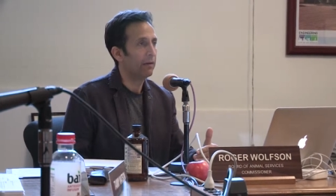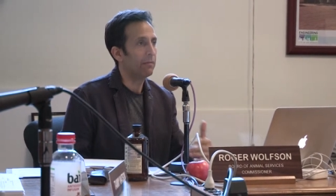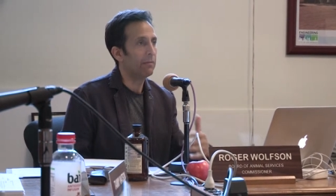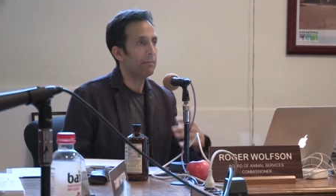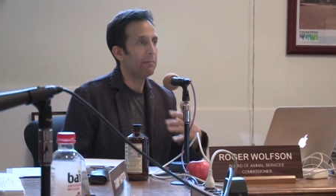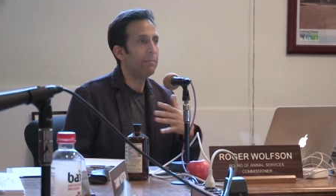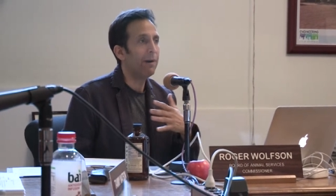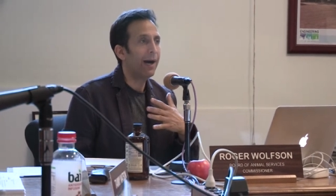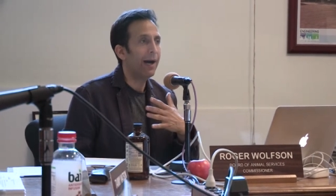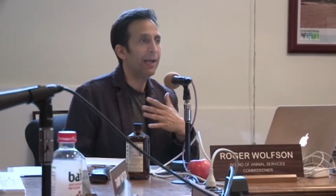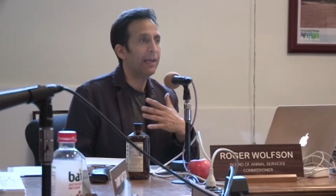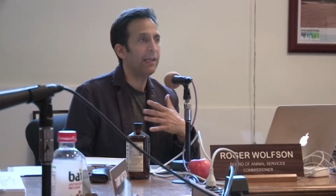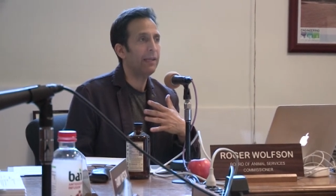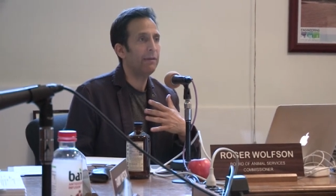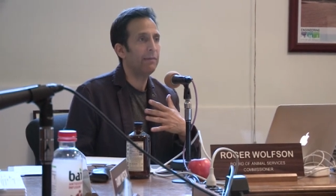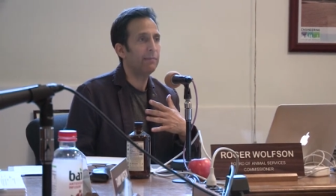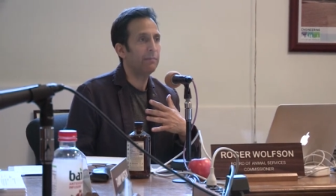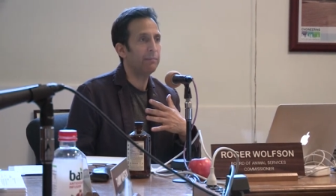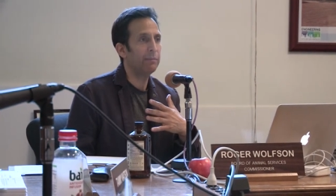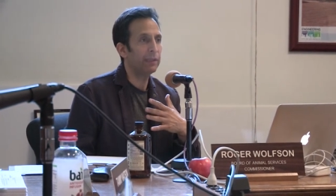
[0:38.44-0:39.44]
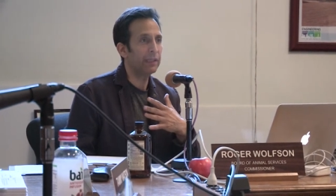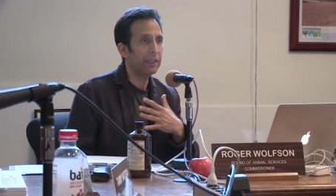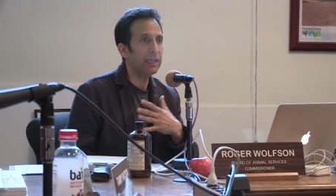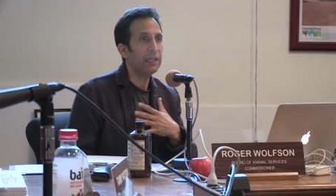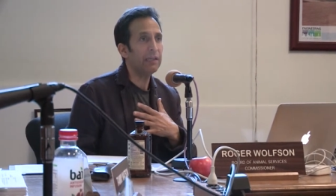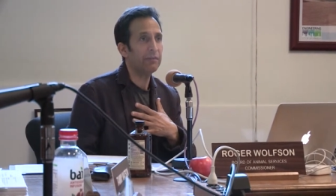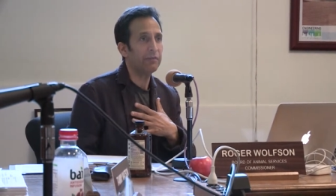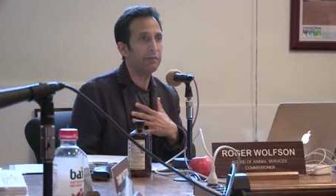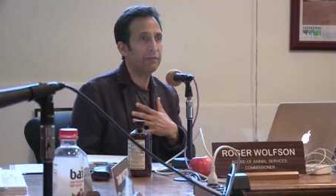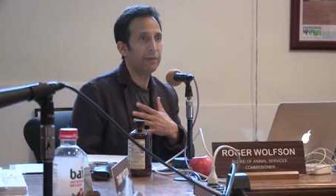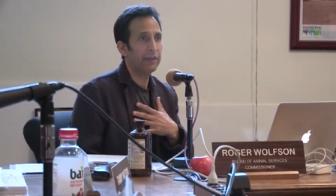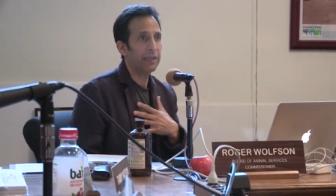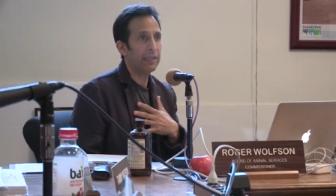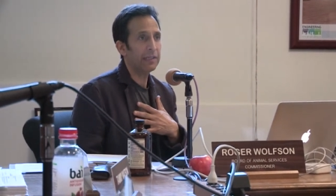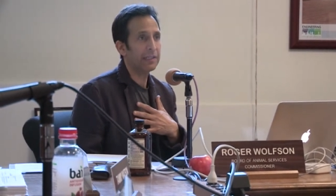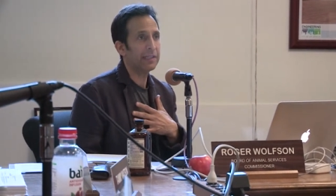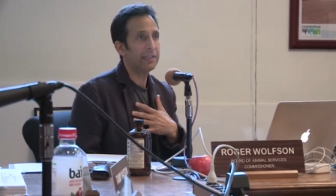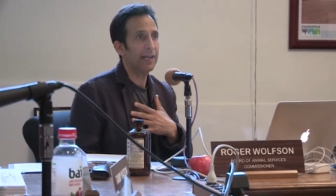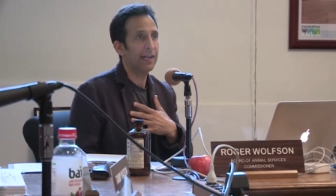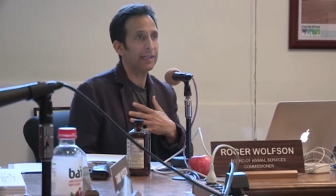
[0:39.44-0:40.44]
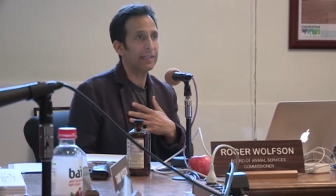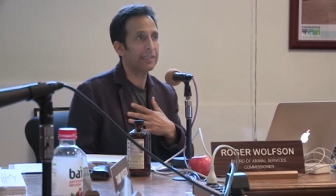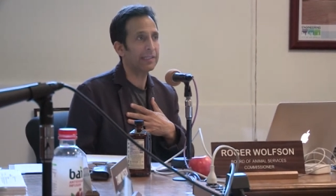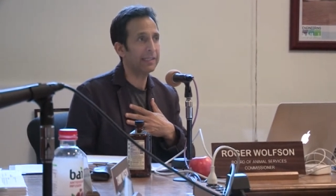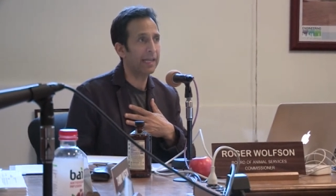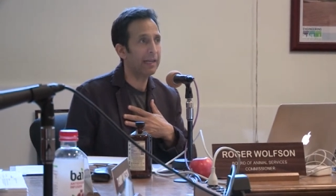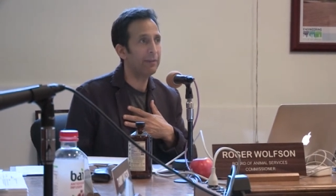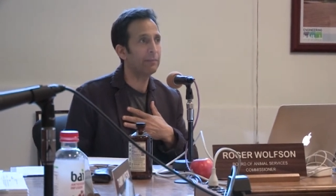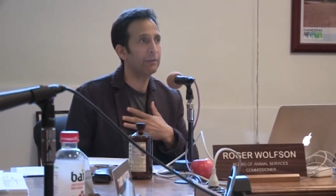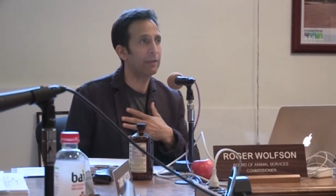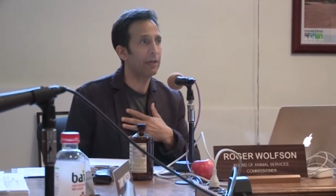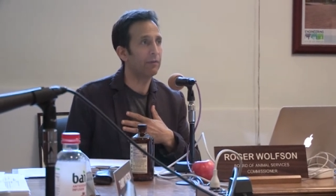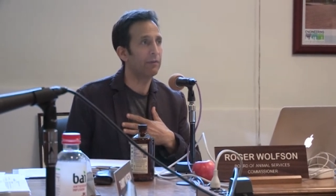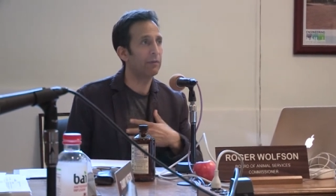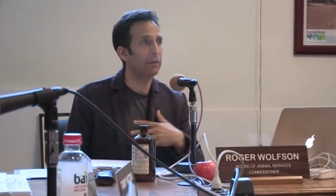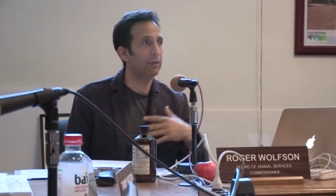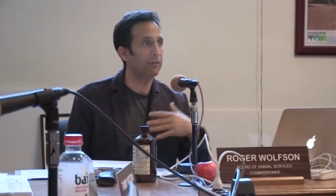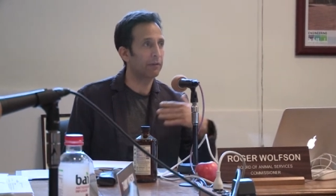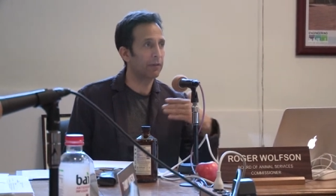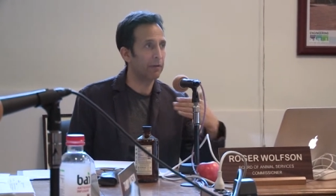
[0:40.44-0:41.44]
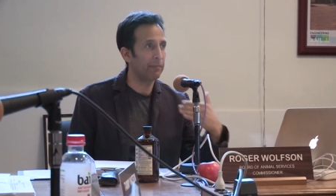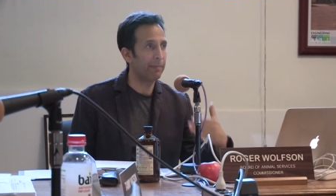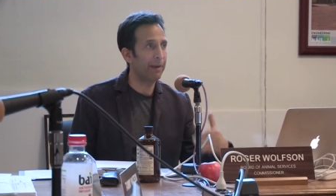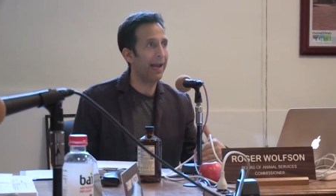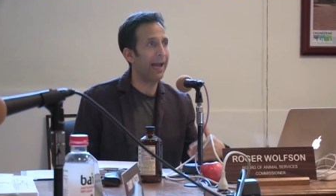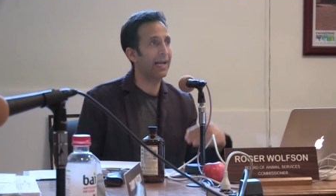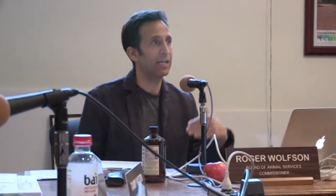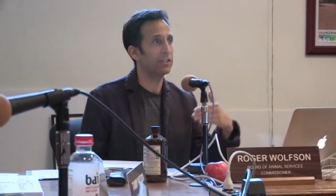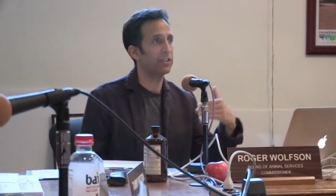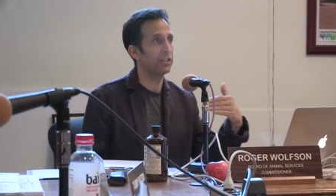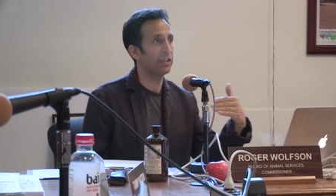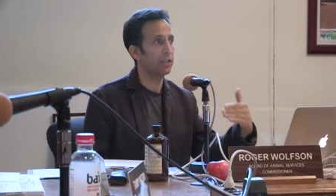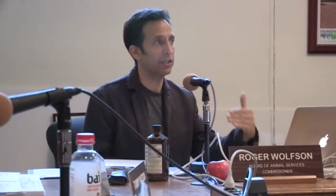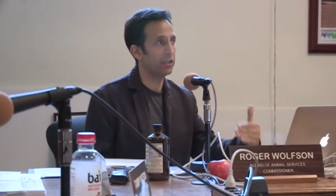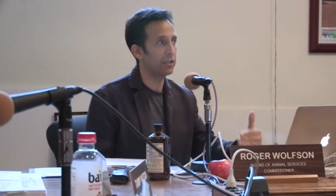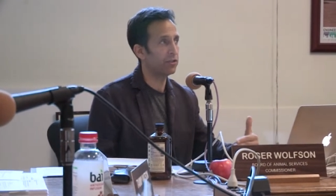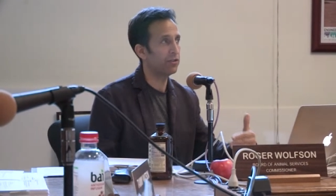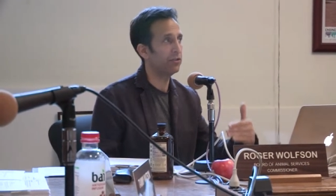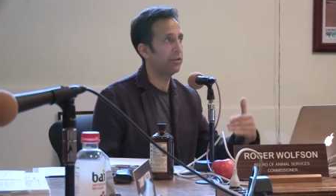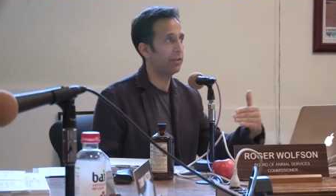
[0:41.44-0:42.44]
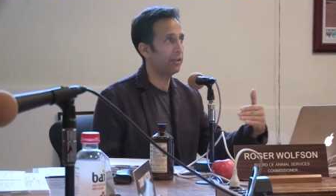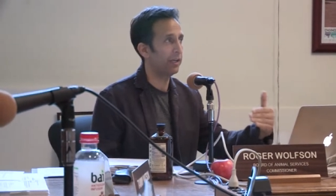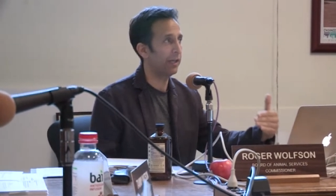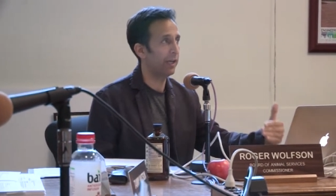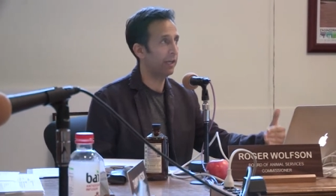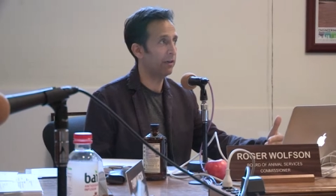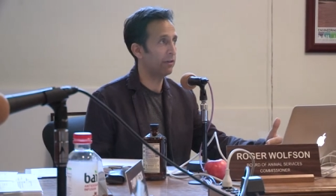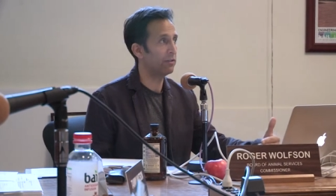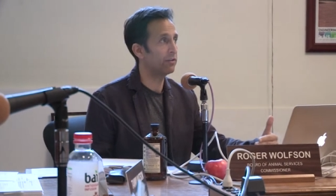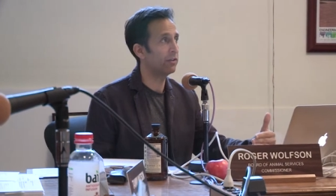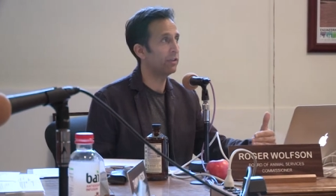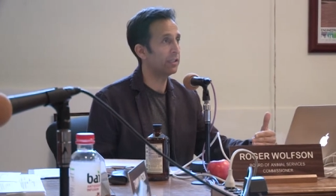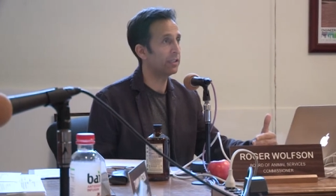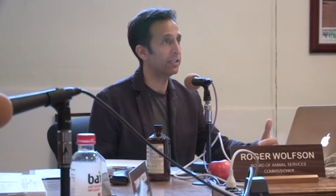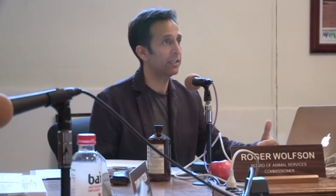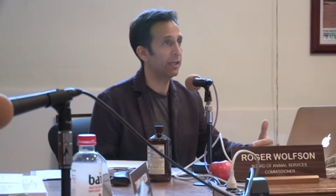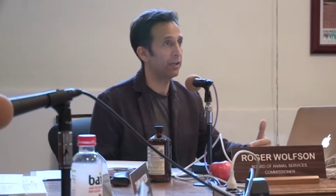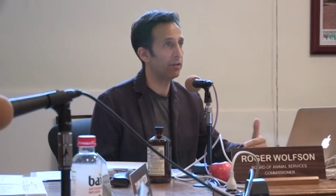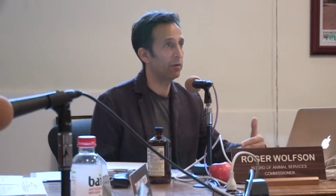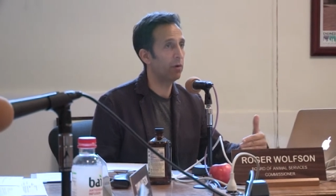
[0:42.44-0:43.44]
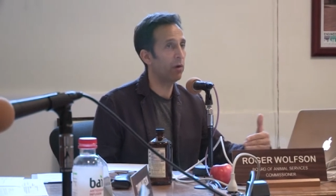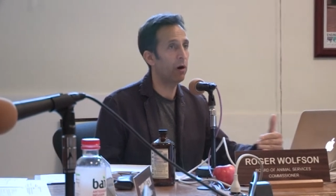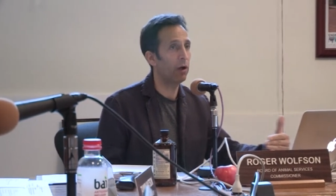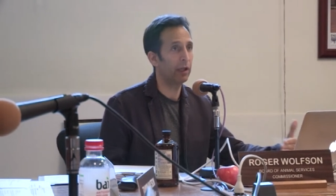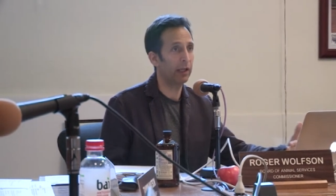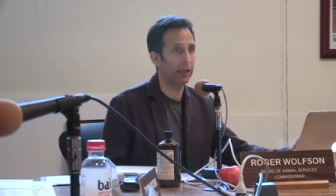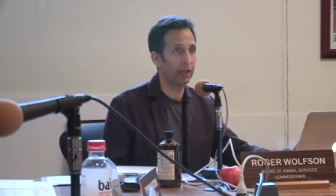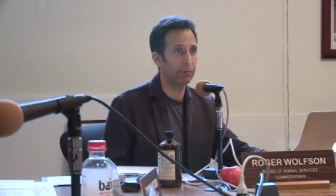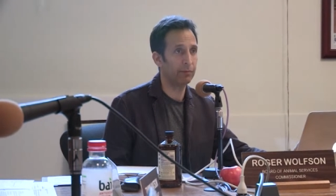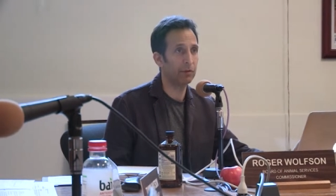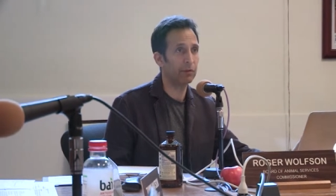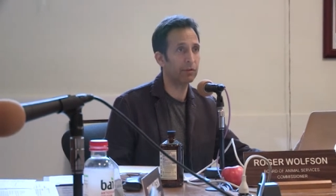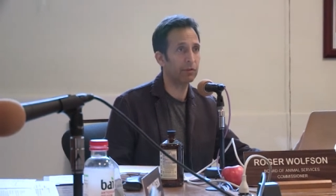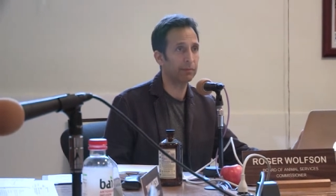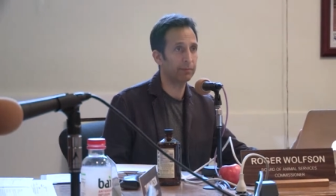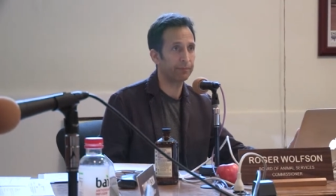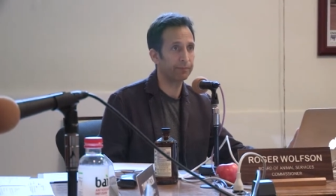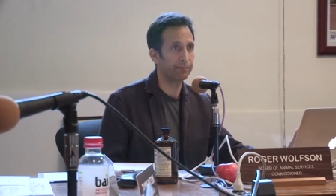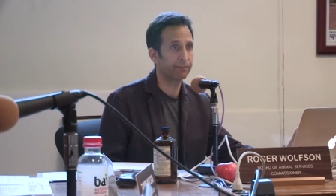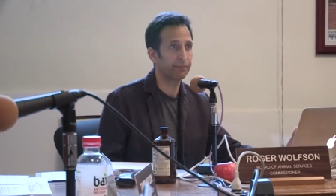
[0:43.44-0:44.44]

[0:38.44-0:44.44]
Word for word: My belief is that same level of compassion, concern, and care should extend to all animals.